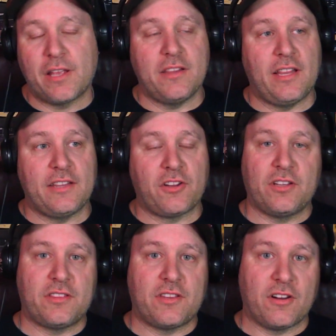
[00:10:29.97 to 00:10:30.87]

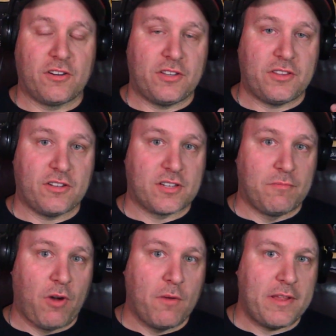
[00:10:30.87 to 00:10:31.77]
There's a
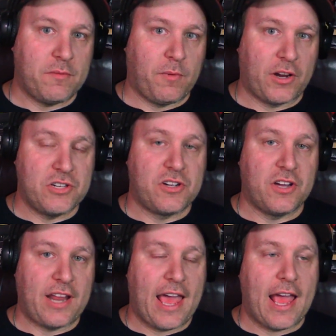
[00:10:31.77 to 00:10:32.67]
moment where you
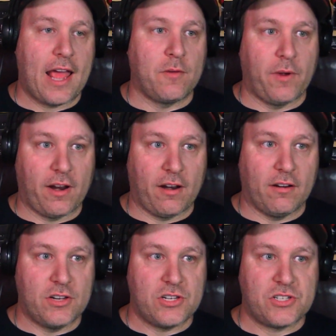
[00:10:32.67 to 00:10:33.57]
could have had
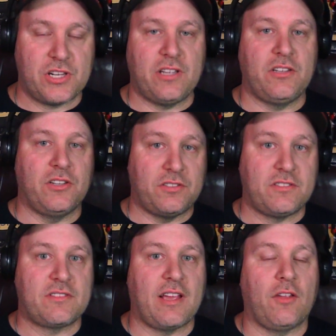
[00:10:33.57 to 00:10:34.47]
where she
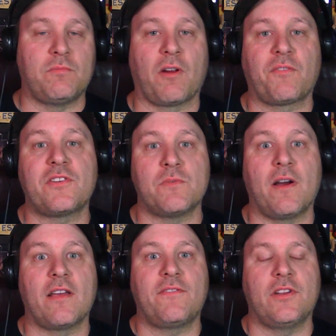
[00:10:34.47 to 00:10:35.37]
tells Murphy's
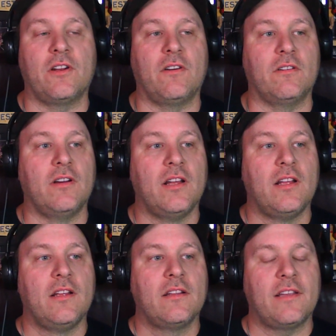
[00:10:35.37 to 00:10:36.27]
wife, you know,
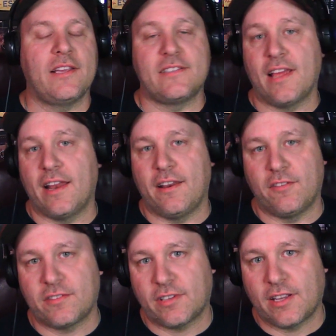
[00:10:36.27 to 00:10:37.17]
he's dead.
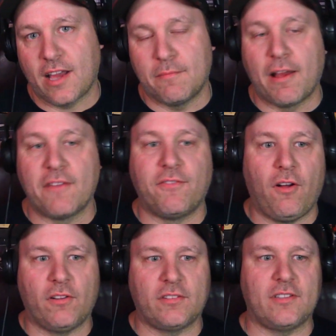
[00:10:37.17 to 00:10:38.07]
It's kind of my
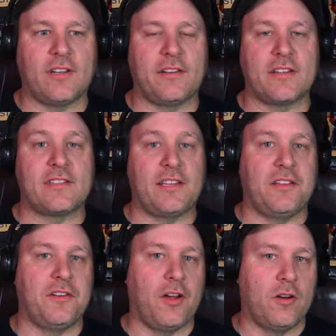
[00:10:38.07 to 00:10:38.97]
fault. And I'm just letting
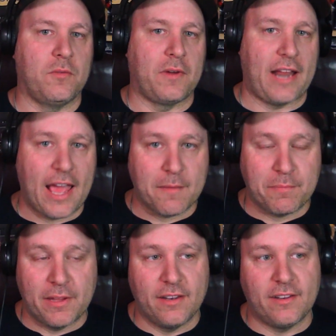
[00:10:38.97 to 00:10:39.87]
you know what
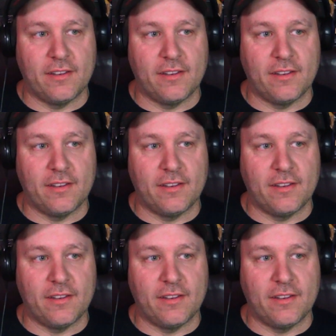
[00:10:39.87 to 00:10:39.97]
happened.